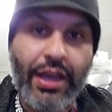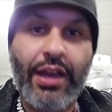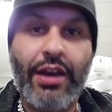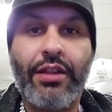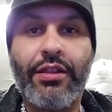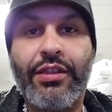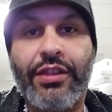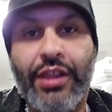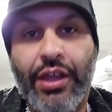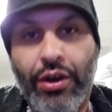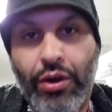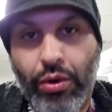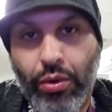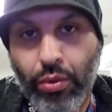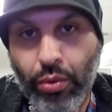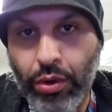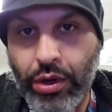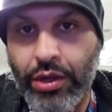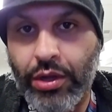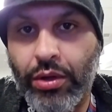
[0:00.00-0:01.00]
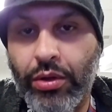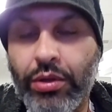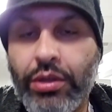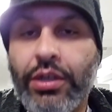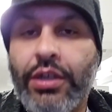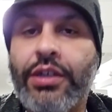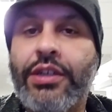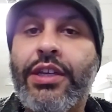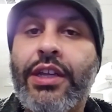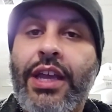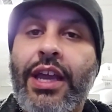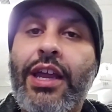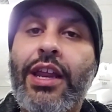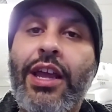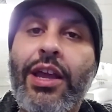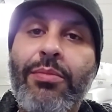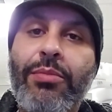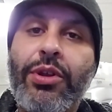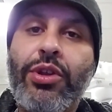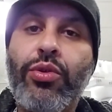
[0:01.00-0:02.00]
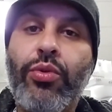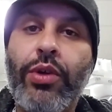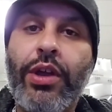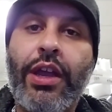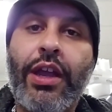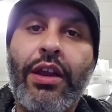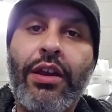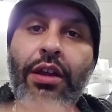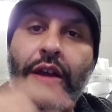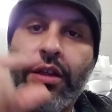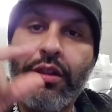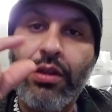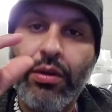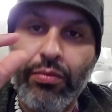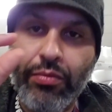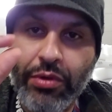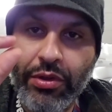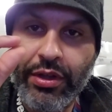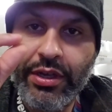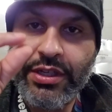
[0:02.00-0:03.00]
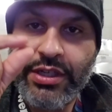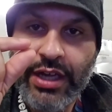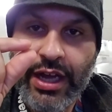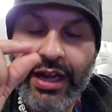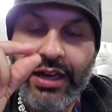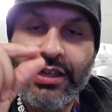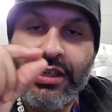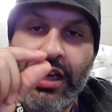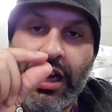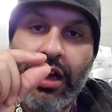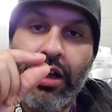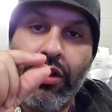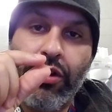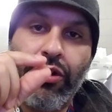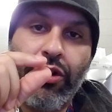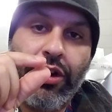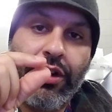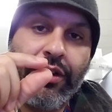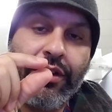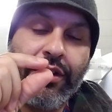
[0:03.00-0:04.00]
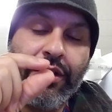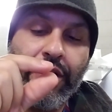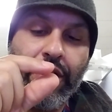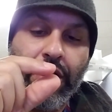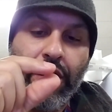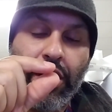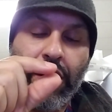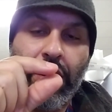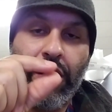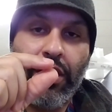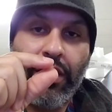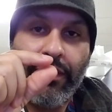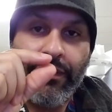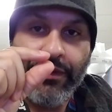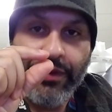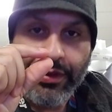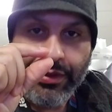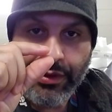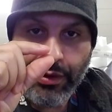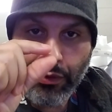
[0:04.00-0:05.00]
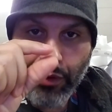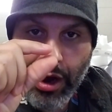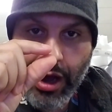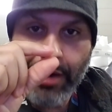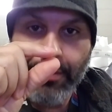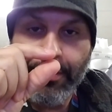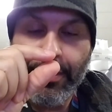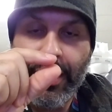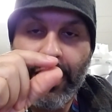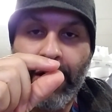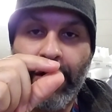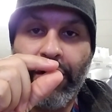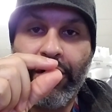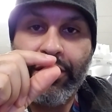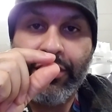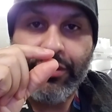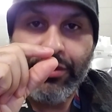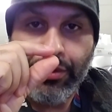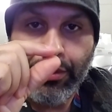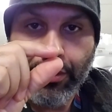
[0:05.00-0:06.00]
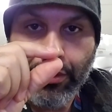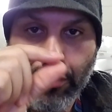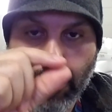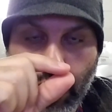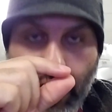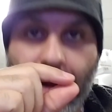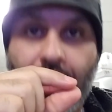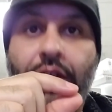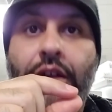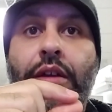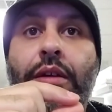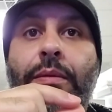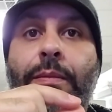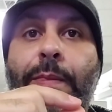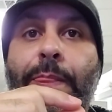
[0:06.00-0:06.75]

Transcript: and a thinner oil to get in between the really tight tolerance of the rod bearings to the crank.